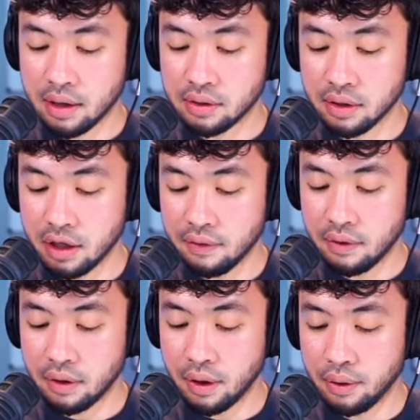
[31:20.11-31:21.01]
actually,
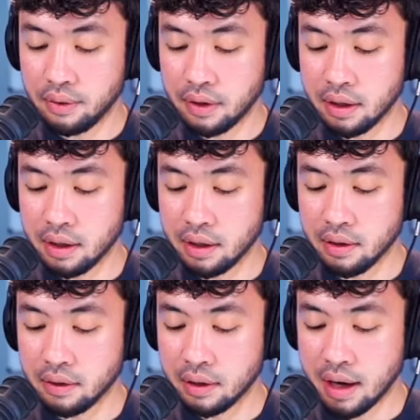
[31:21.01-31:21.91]
even though
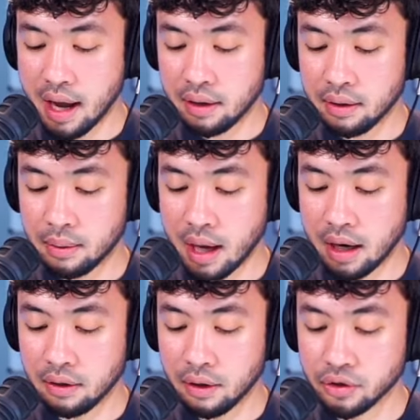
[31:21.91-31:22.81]
the neck
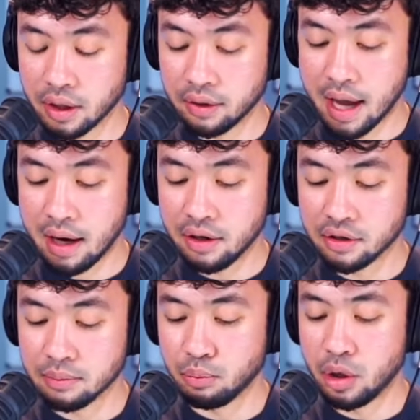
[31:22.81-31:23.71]
kind of goes like that and
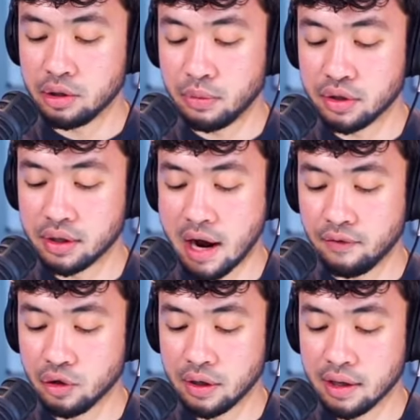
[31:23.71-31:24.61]
there's a much more
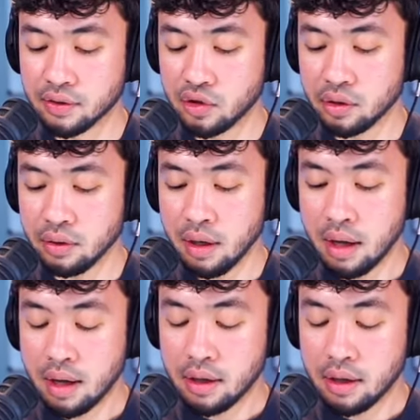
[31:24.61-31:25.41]
softer transition,